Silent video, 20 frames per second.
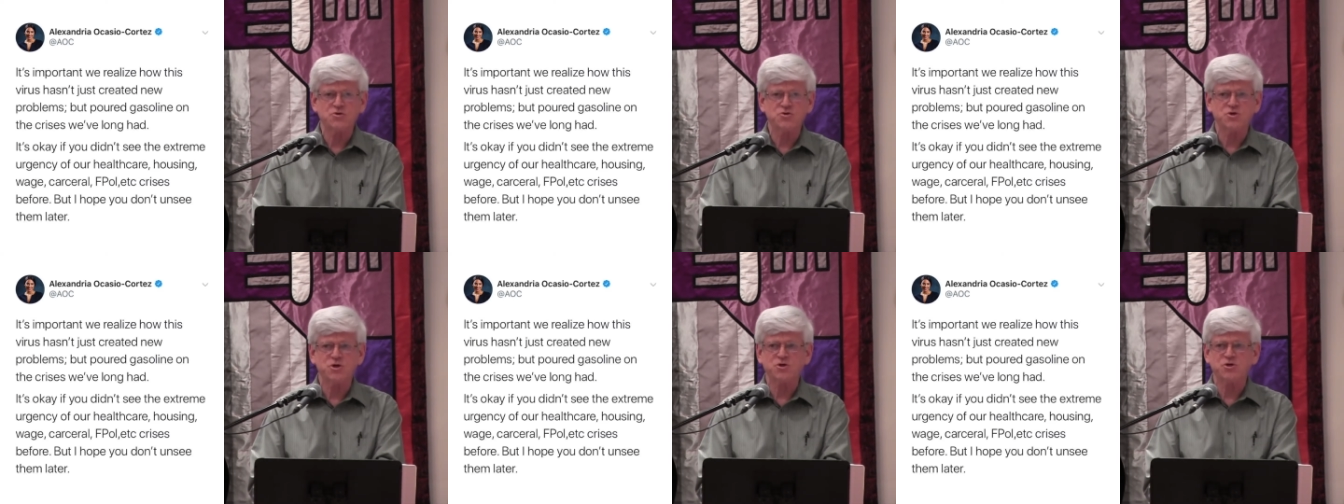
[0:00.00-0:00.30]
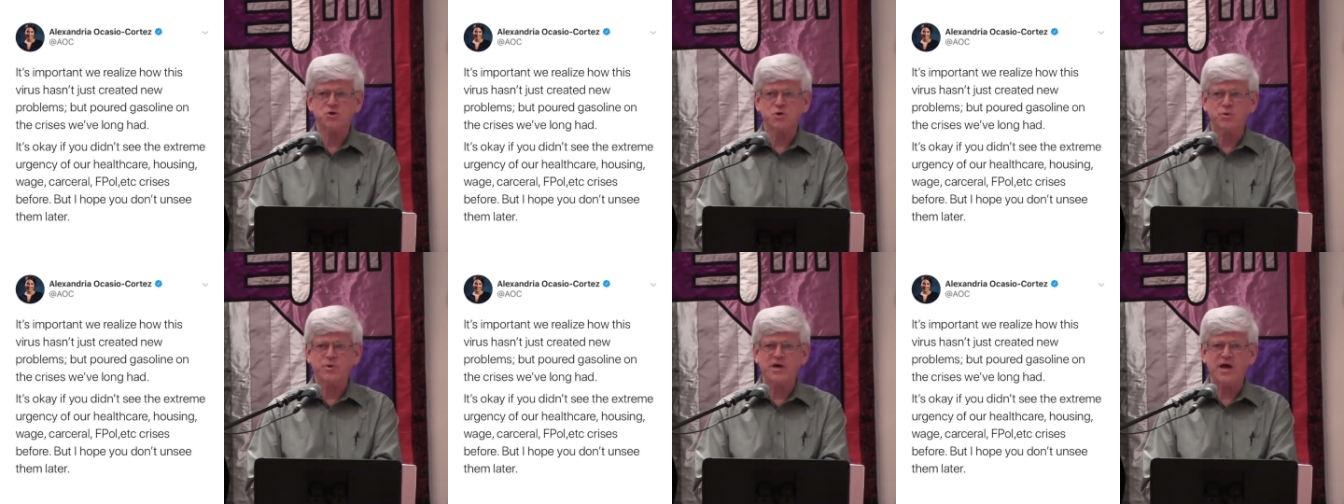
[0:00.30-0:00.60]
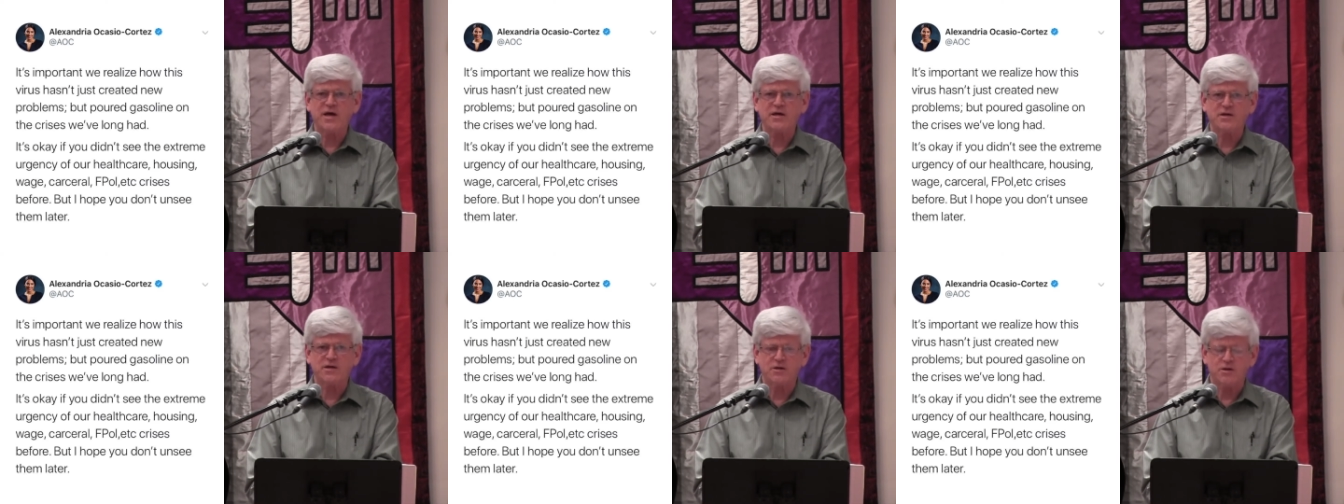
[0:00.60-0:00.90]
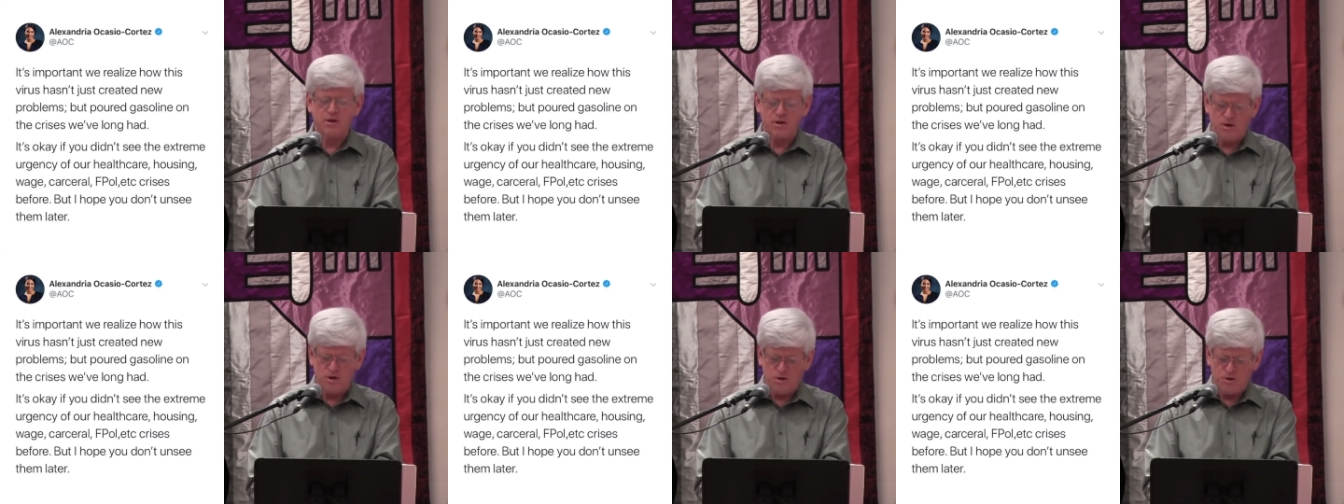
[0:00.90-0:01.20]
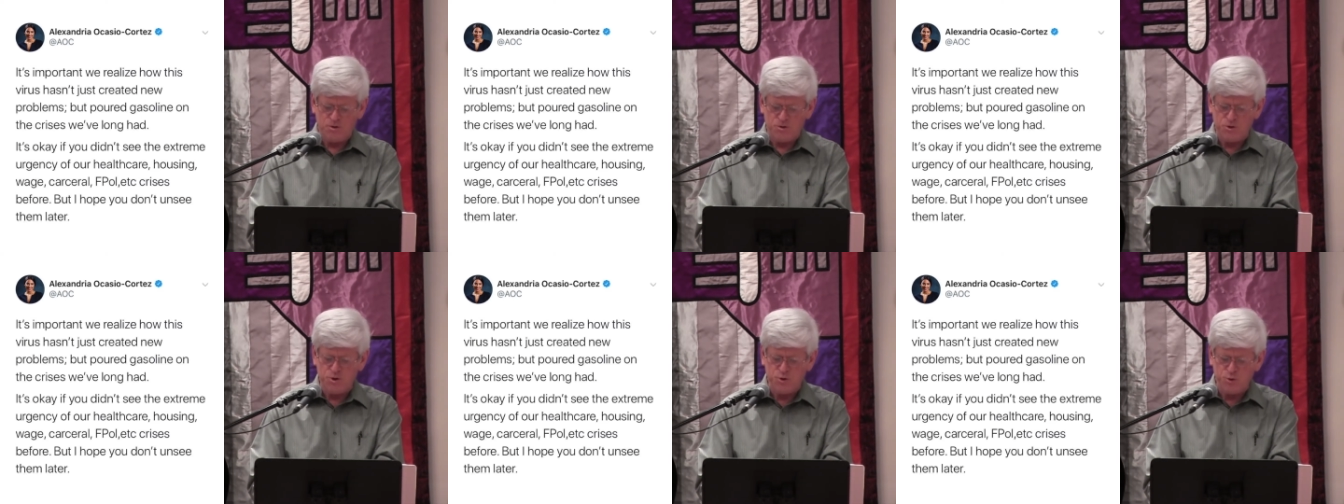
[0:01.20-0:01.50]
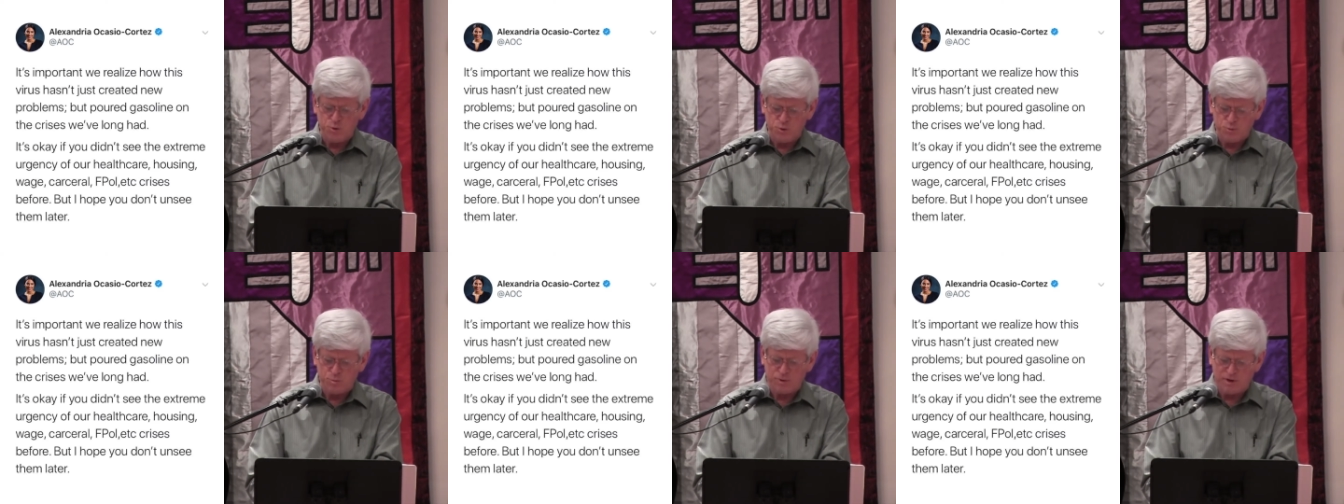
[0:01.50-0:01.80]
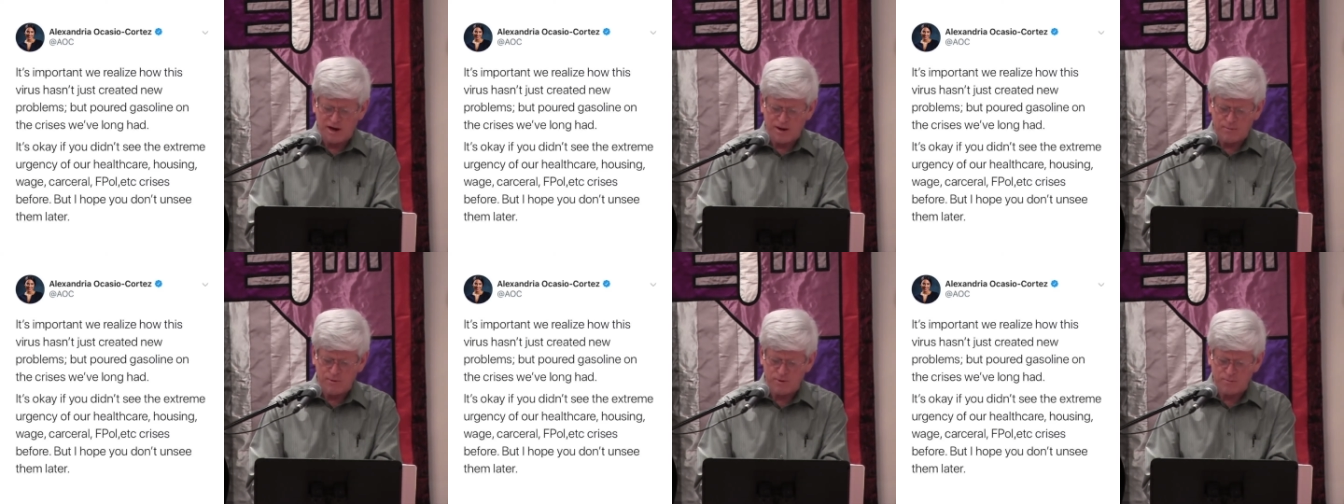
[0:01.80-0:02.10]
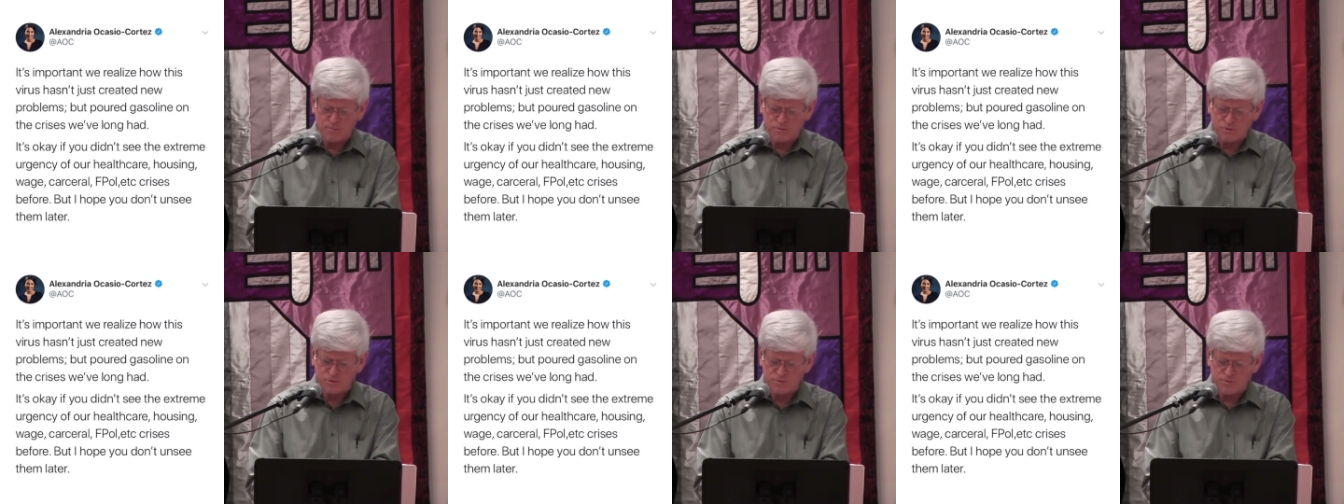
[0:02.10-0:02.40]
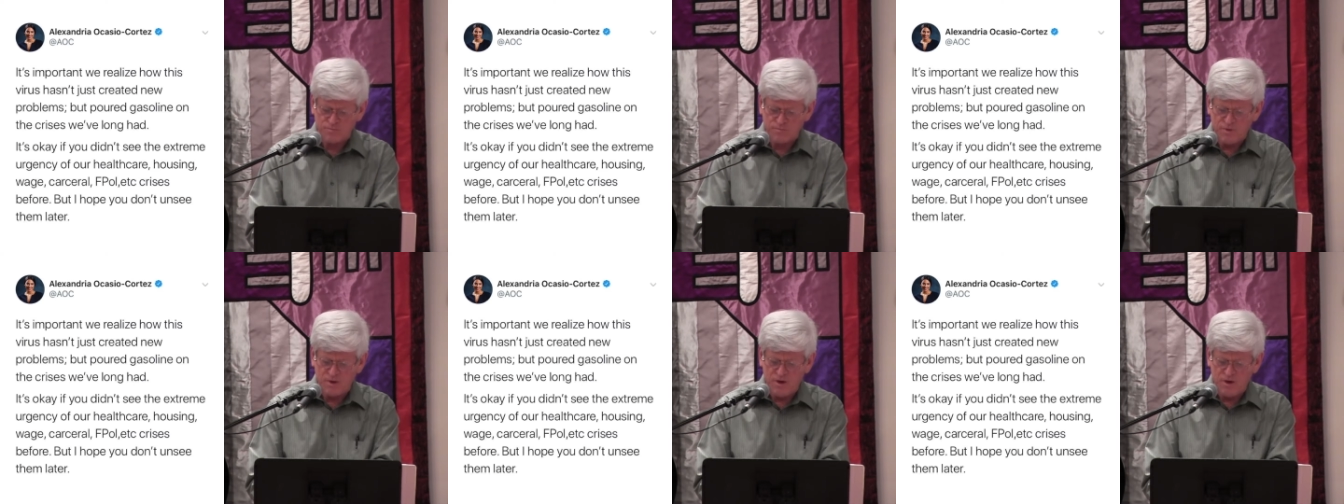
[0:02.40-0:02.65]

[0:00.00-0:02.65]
just created new problems,